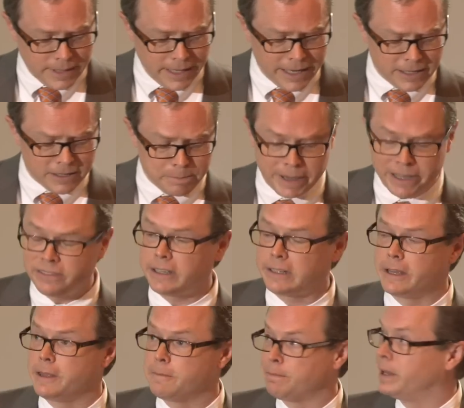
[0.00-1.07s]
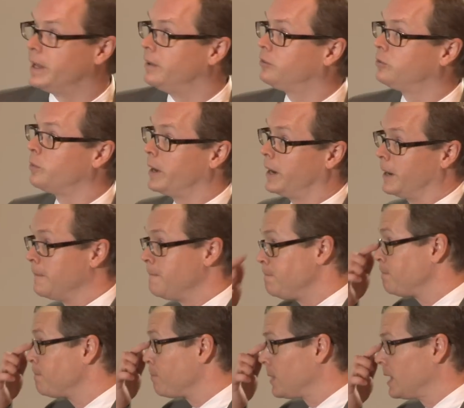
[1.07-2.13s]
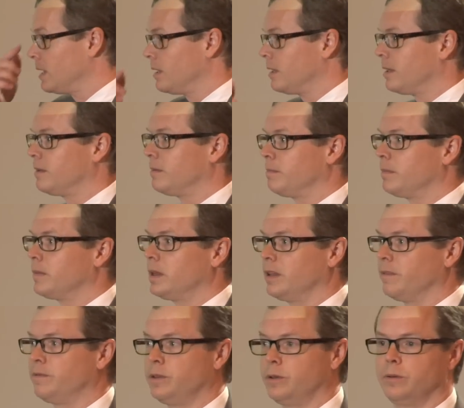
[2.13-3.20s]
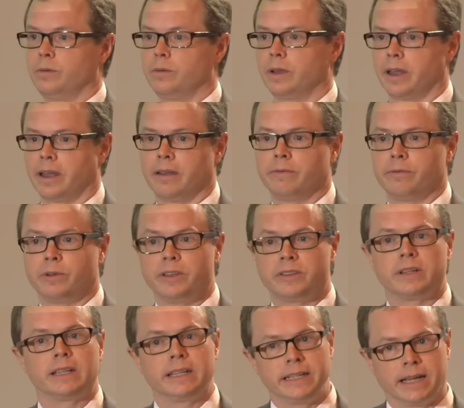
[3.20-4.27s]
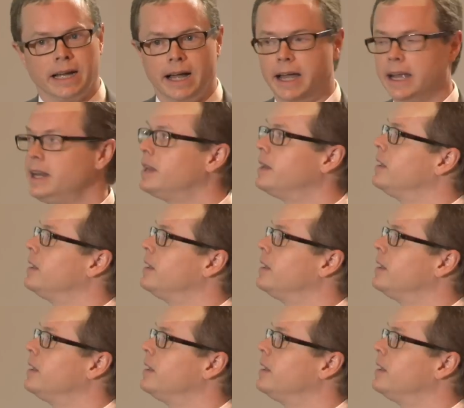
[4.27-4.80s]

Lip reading: And it's basically the place where, if you have recently died